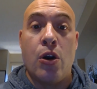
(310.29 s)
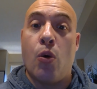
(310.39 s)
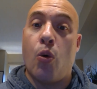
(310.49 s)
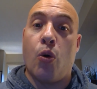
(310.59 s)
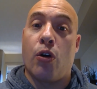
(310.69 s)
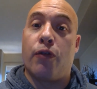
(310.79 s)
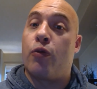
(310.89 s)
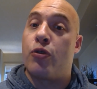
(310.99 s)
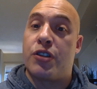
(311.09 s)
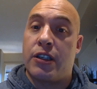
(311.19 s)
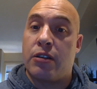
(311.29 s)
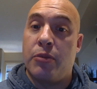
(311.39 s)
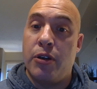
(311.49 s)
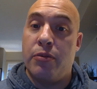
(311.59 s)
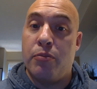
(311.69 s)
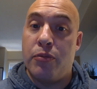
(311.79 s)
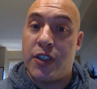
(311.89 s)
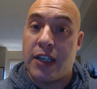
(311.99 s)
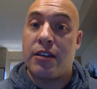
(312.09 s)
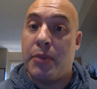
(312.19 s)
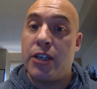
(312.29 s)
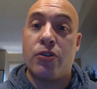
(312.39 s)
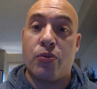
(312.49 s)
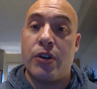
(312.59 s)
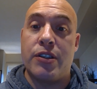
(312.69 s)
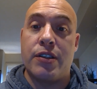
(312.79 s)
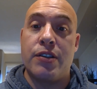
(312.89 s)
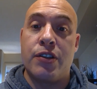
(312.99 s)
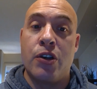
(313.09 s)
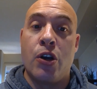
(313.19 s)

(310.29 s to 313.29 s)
or for sentimental reasons,